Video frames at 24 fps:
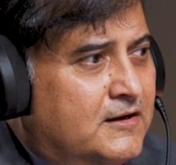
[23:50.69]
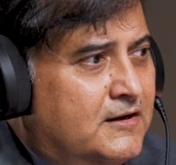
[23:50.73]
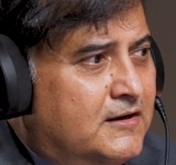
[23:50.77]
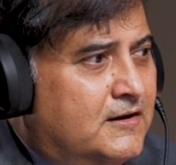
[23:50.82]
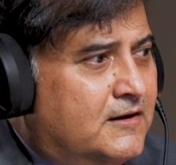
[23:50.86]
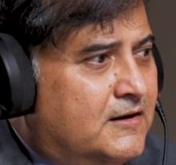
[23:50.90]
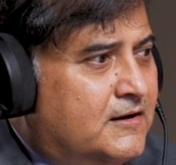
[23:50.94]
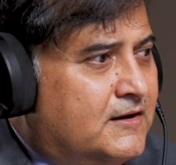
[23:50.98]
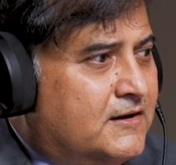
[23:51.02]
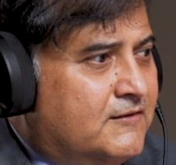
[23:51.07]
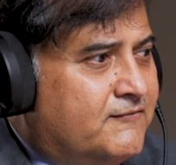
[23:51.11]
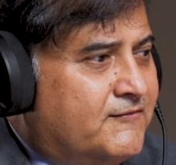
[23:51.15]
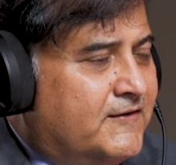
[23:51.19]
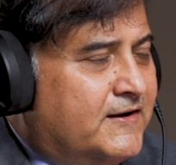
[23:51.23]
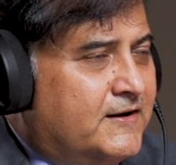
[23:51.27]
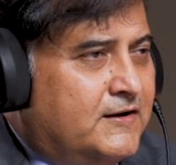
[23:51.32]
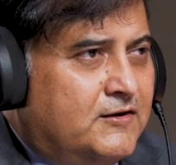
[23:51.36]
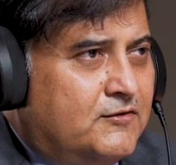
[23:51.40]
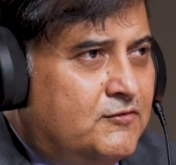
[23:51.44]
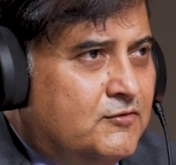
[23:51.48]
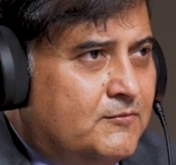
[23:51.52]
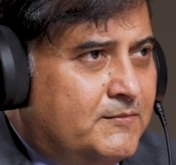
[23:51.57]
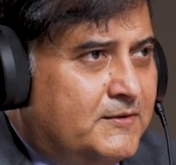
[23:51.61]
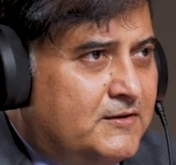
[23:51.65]
If I
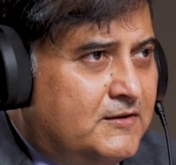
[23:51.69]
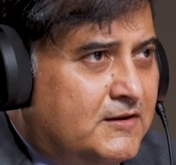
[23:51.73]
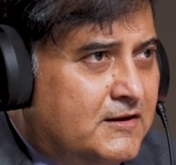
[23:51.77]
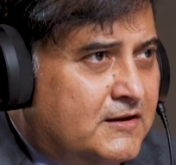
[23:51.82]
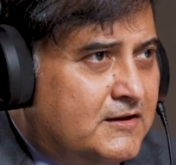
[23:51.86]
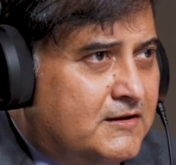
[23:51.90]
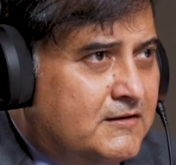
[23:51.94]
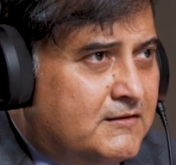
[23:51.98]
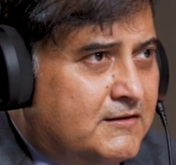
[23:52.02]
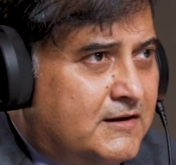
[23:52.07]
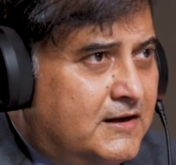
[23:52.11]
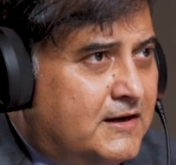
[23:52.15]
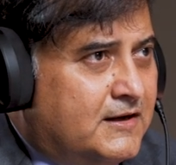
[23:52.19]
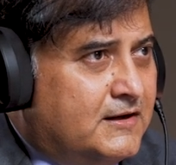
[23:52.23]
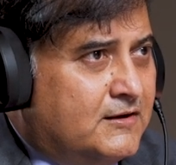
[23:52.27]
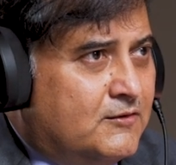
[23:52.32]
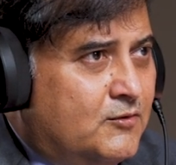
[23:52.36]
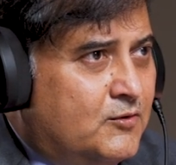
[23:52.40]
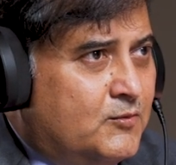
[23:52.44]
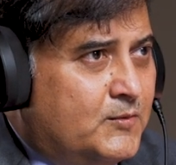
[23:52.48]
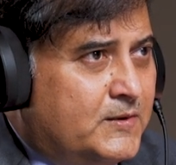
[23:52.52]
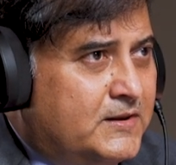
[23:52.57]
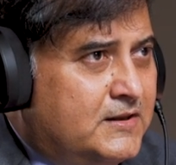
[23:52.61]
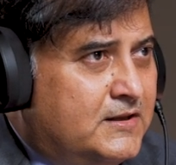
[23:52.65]
need to be there, I
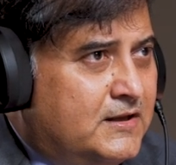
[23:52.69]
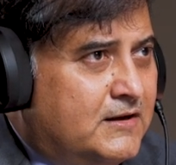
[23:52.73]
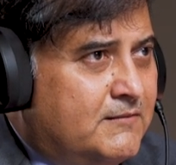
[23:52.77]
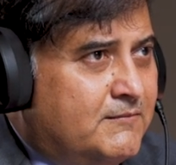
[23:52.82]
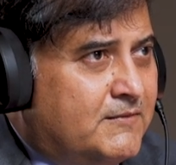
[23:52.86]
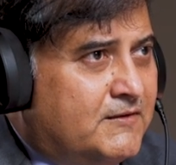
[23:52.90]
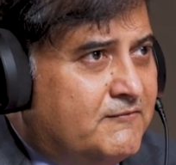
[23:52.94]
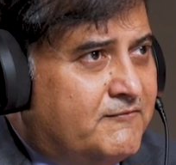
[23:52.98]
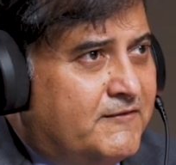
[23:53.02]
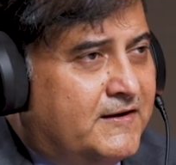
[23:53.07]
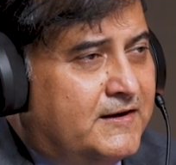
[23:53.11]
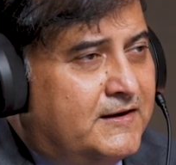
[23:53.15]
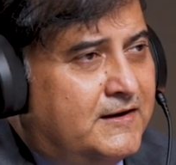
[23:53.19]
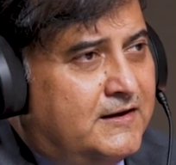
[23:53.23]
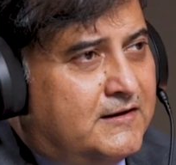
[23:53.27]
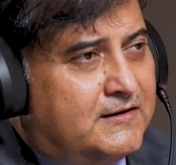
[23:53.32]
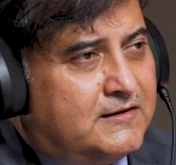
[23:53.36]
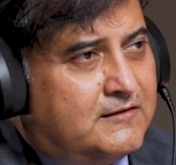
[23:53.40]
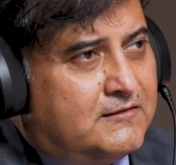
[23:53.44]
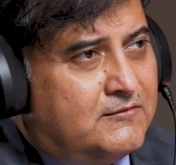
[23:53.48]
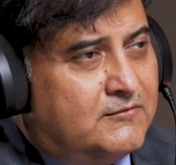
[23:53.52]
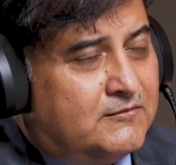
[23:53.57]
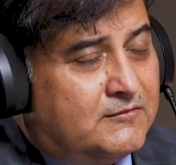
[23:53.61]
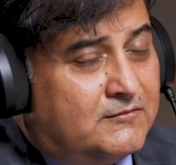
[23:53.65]
go with them. If I need
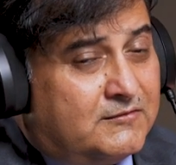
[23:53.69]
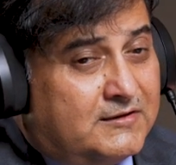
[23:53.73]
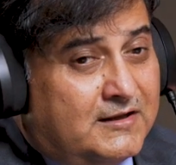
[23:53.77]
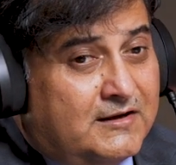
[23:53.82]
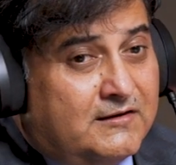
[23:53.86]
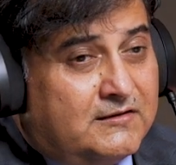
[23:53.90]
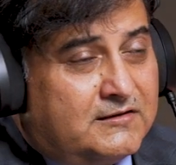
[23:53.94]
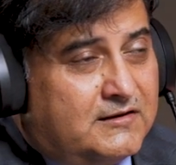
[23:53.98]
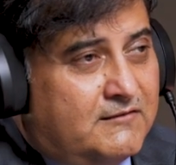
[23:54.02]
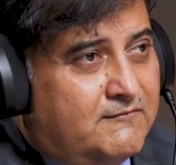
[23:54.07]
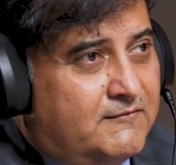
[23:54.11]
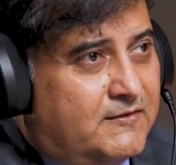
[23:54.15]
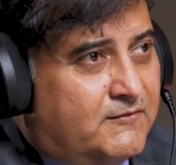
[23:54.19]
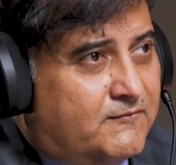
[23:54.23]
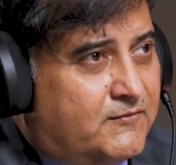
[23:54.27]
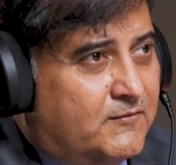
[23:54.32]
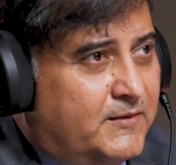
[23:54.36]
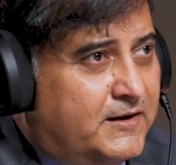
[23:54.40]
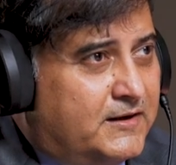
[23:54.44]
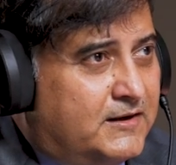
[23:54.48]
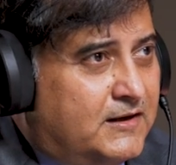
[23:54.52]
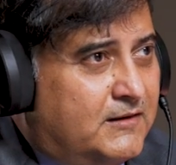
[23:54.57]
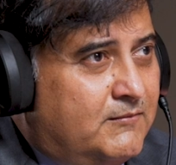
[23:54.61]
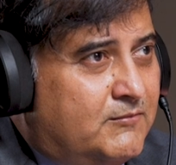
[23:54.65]
to send someone from
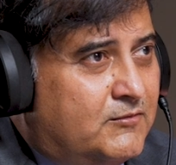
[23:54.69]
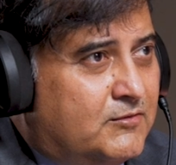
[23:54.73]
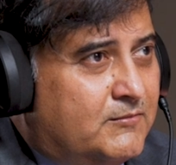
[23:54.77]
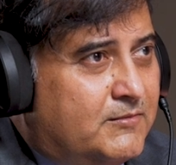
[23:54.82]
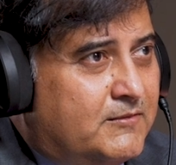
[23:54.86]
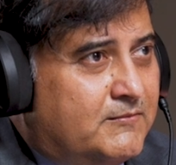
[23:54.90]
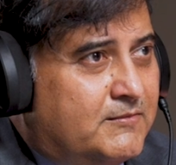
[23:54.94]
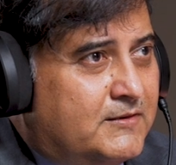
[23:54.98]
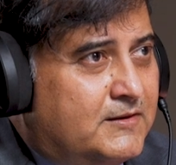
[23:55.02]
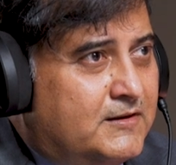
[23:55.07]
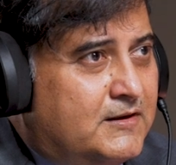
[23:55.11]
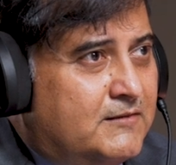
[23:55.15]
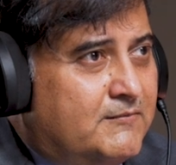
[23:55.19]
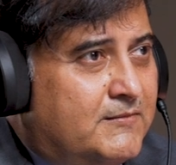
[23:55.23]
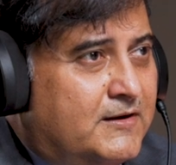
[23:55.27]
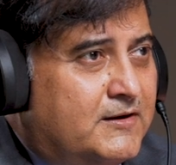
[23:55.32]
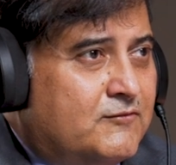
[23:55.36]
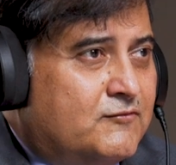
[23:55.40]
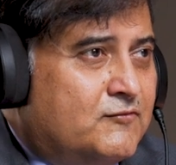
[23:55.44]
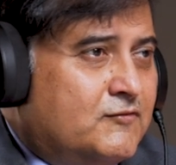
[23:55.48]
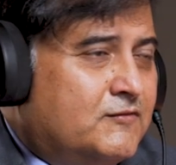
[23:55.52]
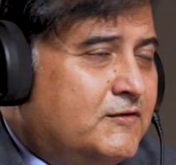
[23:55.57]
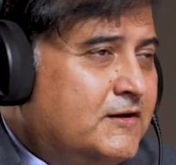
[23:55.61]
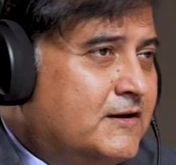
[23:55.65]
my team to be with them, I
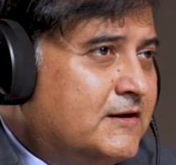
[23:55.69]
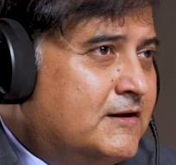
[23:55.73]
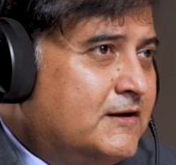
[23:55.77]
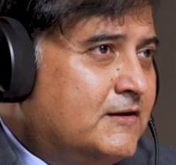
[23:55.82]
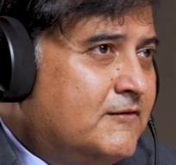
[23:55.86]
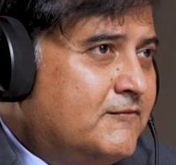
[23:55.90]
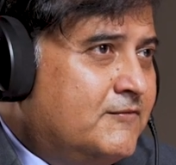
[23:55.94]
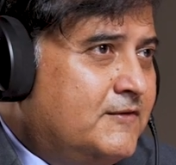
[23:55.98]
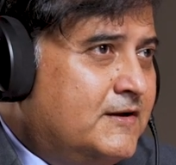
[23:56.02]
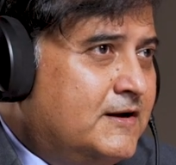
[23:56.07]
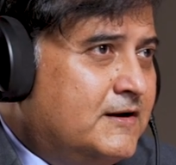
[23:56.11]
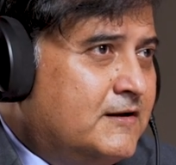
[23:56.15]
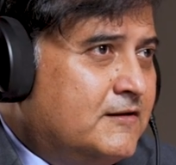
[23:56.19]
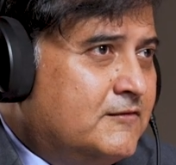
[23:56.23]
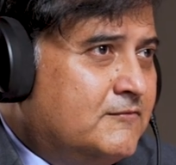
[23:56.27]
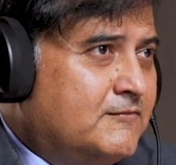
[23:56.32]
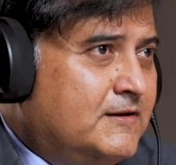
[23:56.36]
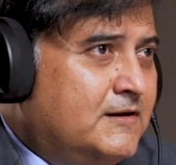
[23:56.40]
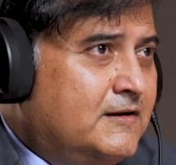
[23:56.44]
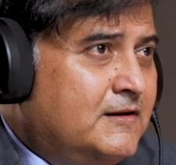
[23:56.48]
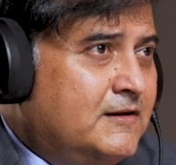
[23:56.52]
used to take care of that as well.